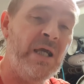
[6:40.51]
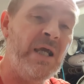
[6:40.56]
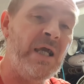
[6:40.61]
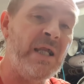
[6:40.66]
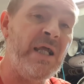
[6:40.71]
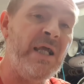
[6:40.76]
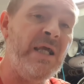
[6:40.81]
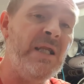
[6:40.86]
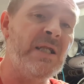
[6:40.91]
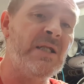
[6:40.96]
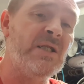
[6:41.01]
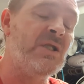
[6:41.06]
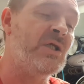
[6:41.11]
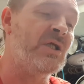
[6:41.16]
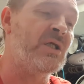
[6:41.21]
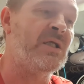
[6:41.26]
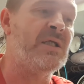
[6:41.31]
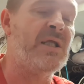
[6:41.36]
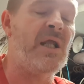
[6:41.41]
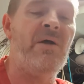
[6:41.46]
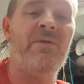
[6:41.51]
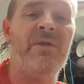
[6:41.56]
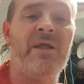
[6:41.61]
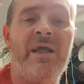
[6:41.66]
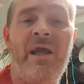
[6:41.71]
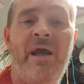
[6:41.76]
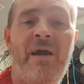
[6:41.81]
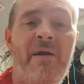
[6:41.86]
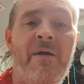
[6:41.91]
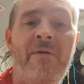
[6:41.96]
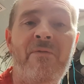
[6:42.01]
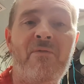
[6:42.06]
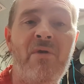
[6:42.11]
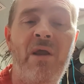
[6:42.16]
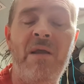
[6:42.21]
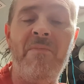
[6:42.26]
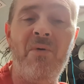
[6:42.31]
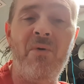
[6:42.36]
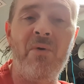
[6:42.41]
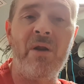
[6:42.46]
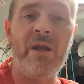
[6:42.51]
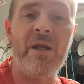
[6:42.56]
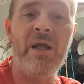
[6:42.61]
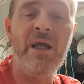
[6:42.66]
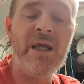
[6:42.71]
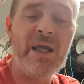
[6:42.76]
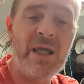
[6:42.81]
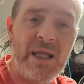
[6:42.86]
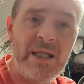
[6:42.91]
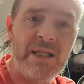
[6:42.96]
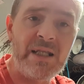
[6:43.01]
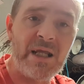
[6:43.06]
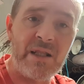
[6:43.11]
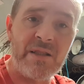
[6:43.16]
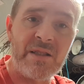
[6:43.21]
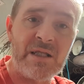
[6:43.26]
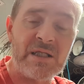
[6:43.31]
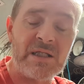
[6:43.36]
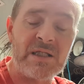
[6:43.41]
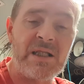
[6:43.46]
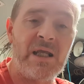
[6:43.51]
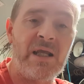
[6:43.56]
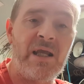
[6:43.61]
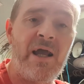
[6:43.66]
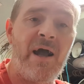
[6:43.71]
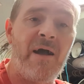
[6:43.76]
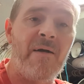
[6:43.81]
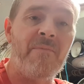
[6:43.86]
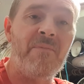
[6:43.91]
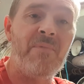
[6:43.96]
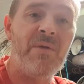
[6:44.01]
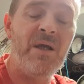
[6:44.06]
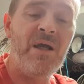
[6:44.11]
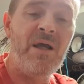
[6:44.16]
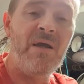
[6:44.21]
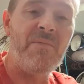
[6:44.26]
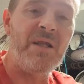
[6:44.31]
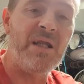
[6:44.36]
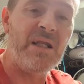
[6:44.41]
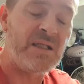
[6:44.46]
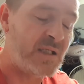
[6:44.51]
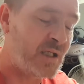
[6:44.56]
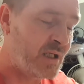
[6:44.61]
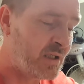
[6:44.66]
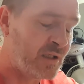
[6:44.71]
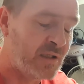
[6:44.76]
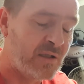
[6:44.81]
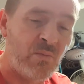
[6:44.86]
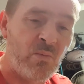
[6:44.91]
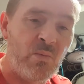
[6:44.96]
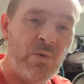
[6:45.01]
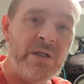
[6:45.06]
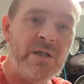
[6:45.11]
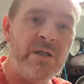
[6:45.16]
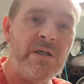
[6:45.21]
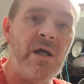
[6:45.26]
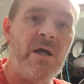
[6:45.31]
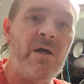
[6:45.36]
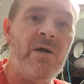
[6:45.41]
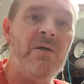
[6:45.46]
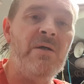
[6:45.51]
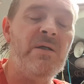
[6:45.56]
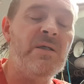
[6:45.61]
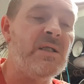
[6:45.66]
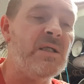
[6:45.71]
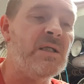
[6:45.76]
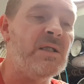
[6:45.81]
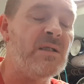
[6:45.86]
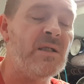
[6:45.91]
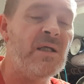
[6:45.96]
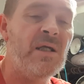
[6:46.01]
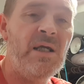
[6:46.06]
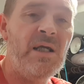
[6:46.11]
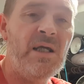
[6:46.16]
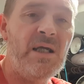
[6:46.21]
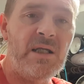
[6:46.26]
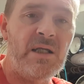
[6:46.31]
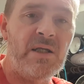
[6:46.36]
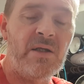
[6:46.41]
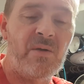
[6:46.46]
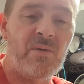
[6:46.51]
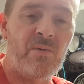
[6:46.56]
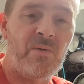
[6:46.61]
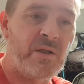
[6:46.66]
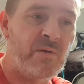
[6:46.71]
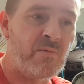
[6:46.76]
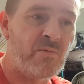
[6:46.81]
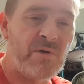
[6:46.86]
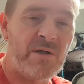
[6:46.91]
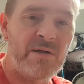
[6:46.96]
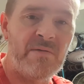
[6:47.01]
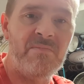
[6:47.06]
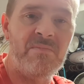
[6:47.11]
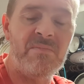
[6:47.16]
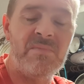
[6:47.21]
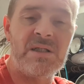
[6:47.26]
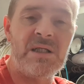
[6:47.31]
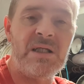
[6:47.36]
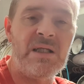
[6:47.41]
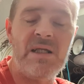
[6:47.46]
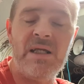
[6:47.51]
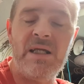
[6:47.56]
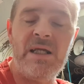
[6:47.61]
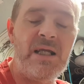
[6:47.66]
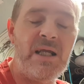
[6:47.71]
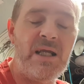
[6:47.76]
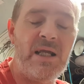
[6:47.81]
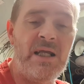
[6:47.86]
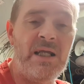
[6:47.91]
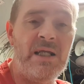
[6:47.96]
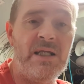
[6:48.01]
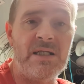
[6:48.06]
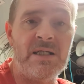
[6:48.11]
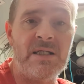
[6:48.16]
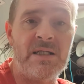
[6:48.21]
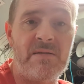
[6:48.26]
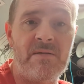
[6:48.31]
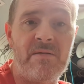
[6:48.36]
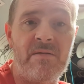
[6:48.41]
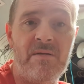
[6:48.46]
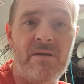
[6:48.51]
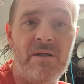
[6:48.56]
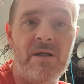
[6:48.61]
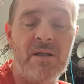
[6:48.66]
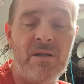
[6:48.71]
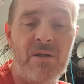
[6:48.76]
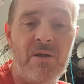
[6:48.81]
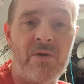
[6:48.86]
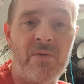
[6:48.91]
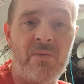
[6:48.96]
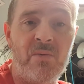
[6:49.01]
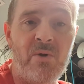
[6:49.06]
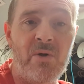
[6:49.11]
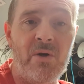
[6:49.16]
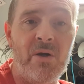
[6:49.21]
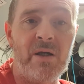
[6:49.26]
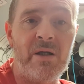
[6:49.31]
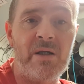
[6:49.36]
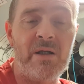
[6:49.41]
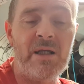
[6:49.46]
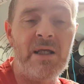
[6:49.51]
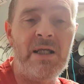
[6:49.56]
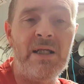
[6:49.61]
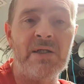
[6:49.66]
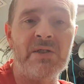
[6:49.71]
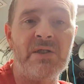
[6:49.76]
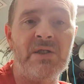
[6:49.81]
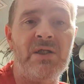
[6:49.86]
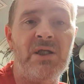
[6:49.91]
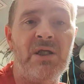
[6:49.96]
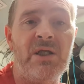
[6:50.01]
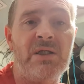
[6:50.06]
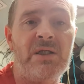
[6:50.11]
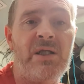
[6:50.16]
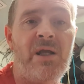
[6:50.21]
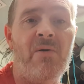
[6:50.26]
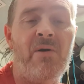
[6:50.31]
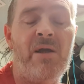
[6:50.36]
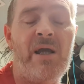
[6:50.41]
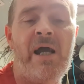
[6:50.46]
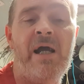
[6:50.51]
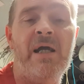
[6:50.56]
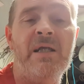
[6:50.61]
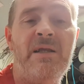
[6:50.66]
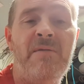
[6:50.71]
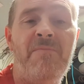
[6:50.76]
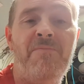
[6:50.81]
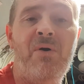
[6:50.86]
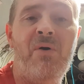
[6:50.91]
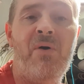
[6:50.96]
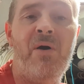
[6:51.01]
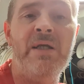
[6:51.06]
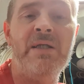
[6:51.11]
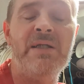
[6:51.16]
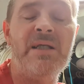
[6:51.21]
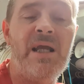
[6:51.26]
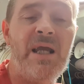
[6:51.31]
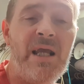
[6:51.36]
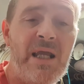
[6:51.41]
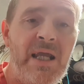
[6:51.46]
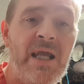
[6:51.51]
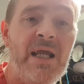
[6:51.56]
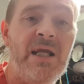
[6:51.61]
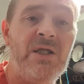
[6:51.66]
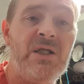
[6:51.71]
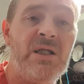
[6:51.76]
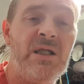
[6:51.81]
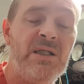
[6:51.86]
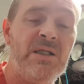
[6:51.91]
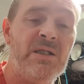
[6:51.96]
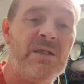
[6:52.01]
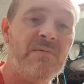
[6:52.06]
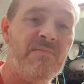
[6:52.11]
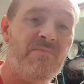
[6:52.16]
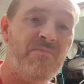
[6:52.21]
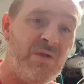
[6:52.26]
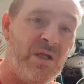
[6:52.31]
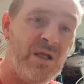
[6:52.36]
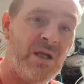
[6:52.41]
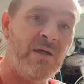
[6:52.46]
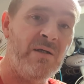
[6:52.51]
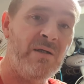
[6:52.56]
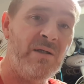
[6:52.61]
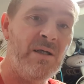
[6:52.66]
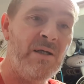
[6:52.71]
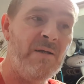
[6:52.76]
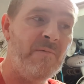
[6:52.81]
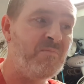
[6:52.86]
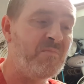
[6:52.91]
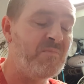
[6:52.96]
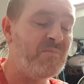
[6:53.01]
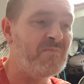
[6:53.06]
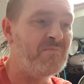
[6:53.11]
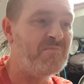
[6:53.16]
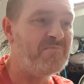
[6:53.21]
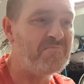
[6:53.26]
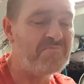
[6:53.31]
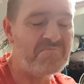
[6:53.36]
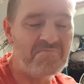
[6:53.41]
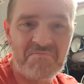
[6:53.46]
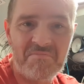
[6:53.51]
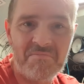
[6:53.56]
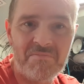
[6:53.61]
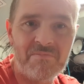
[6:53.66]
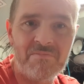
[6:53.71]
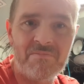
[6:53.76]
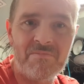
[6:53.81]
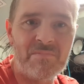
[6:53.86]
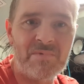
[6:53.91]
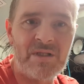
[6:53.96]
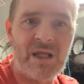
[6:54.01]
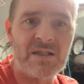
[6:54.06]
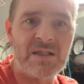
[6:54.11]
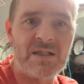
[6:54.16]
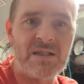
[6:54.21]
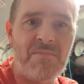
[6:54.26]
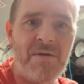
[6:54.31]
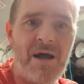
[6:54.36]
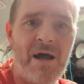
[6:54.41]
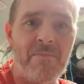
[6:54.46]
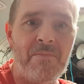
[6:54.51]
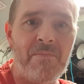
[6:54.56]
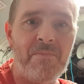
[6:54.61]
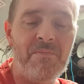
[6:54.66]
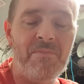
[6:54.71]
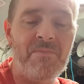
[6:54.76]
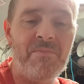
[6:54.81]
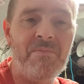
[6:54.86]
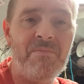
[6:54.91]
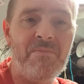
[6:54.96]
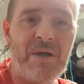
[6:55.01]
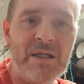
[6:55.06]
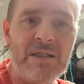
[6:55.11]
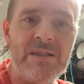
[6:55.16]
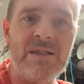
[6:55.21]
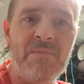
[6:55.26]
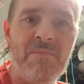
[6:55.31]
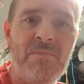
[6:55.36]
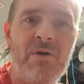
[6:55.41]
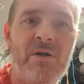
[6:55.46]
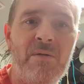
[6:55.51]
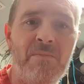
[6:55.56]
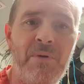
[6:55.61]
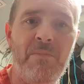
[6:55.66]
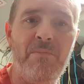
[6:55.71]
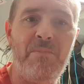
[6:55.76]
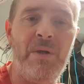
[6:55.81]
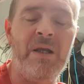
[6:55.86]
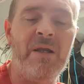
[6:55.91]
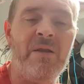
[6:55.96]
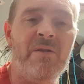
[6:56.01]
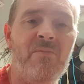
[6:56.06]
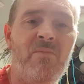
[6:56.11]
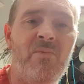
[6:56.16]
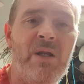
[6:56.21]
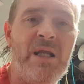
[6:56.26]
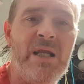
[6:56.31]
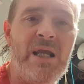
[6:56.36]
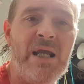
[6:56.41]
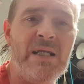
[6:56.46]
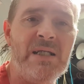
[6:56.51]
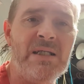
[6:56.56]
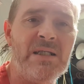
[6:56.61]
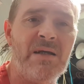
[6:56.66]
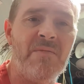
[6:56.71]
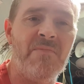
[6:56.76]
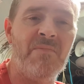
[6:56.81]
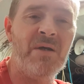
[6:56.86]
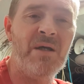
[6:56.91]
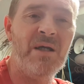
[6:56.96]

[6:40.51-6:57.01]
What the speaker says: And he didn't just sell the car after he bought it. He'd done this thing up. I mean, he tinted the windows, he did all the rims, he did a lot of work. He doesn't just sell cars he buys, he actually, you know, does them up, makes them look a bit better than when he has them.